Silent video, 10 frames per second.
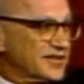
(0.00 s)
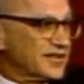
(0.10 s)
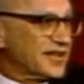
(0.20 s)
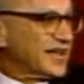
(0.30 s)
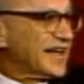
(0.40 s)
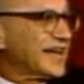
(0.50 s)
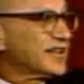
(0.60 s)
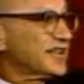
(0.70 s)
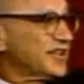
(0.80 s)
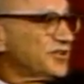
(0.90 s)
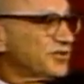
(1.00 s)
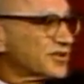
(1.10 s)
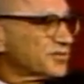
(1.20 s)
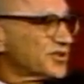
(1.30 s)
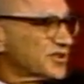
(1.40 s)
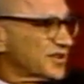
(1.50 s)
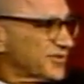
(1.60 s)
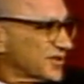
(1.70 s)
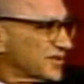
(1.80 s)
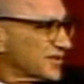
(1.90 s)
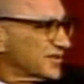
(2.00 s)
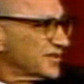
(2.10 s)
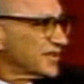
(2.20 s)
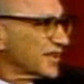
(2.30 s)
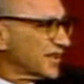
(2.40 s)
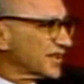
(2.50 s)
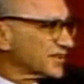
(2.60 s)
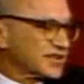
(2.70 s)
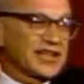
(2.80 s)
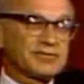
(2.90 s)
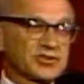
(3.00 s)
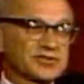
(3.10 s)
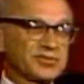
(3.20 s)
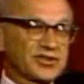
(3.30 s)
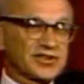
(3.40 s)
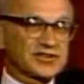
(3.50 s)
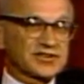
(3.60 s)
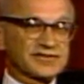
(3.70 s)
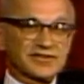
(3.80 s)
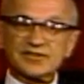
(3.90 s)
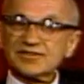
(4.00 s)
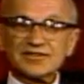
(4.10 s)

They had enormous difficulty in getting established because of the